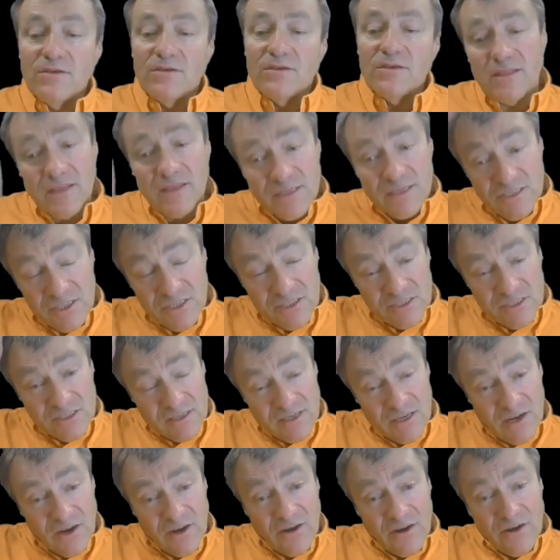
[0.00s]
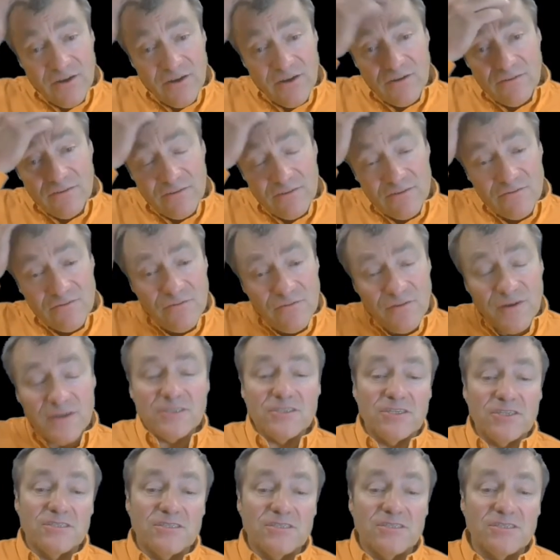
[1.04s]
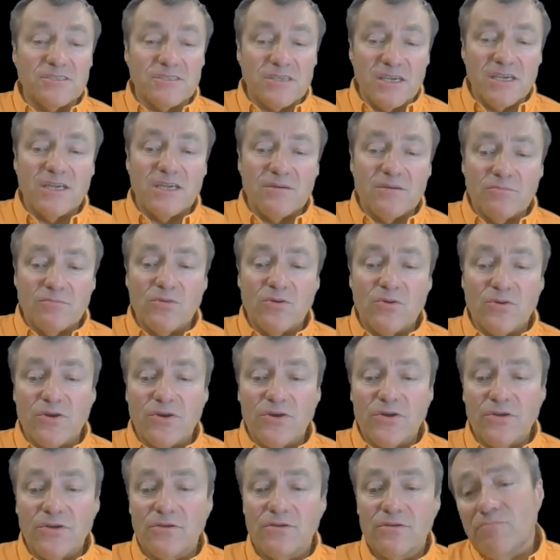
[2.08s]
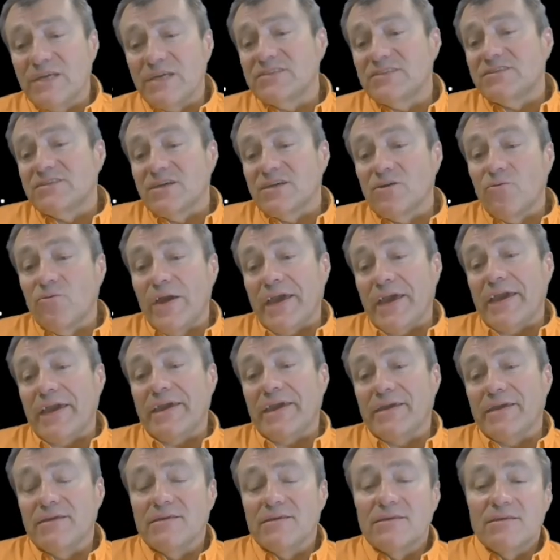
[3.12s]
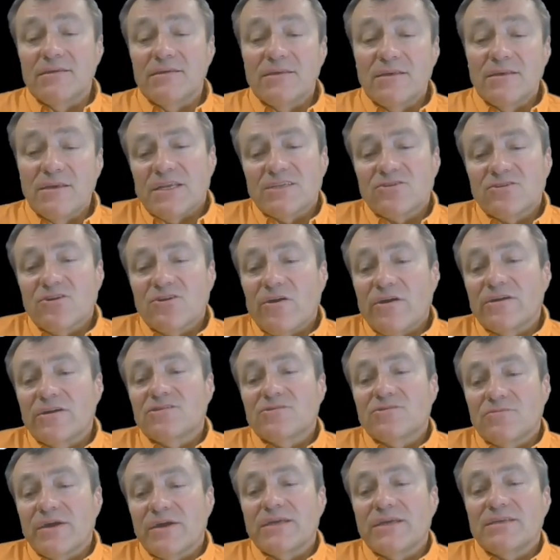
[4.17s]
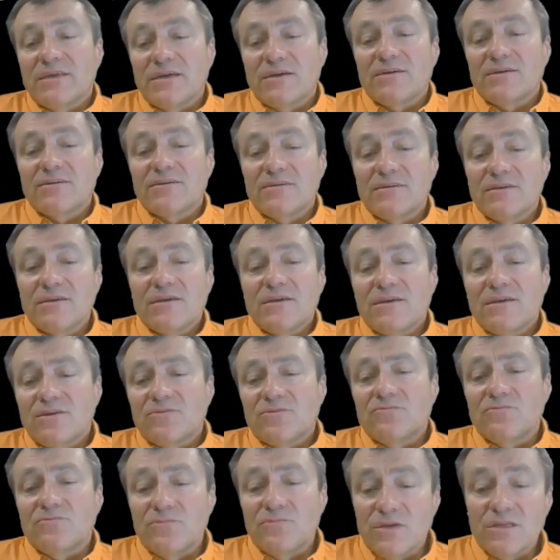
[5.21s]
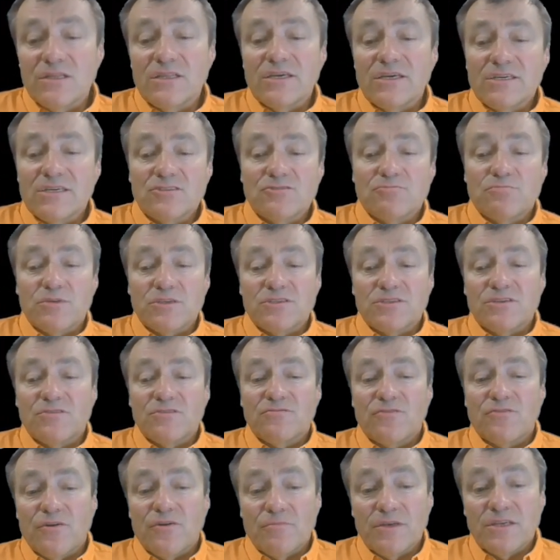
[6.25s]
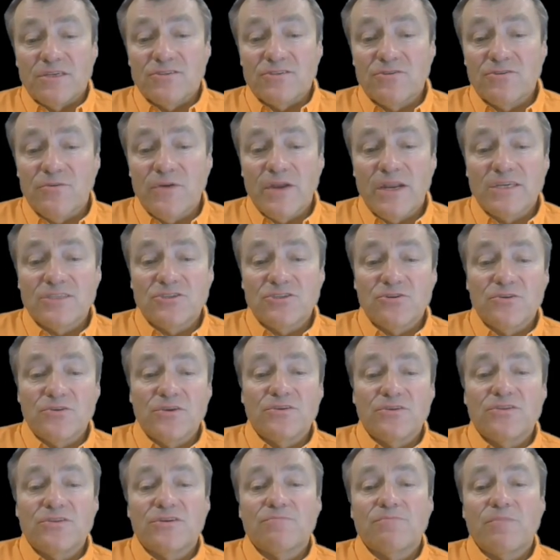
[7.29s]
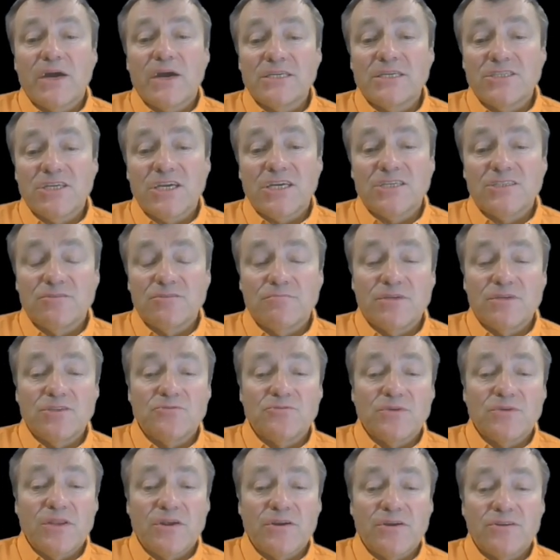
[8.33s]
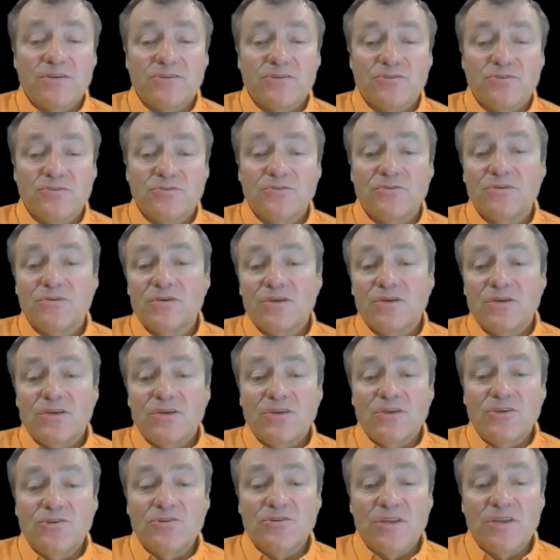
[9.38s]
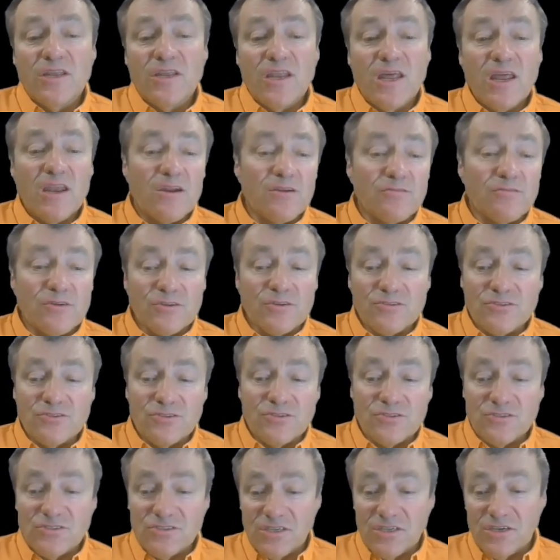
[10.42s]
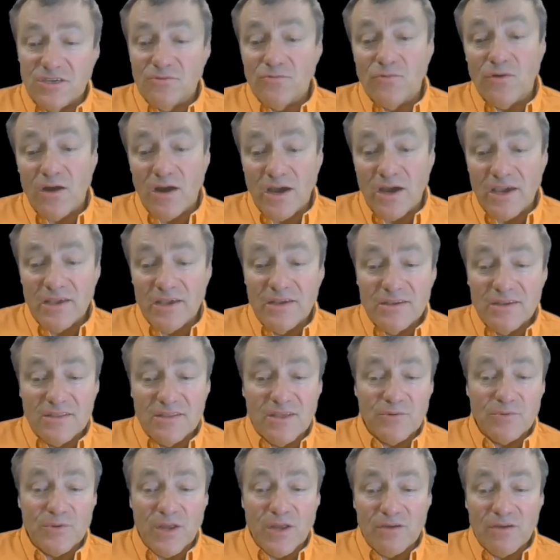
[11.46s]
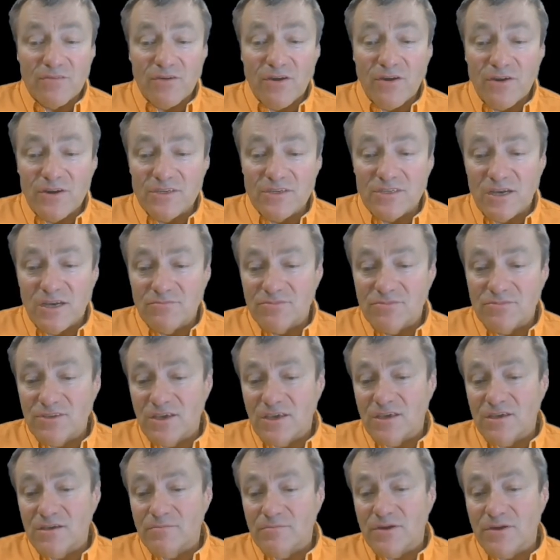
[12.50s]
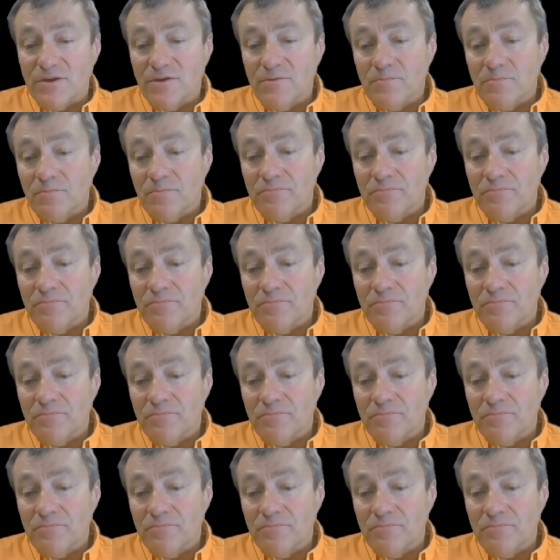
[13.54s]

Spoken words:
They just are functions in a more basic way, and it's hard to write down really explicit formulas. So when I show you the bijection between our 2 unit intervals, you'll see why they would have a hard time thinking about it.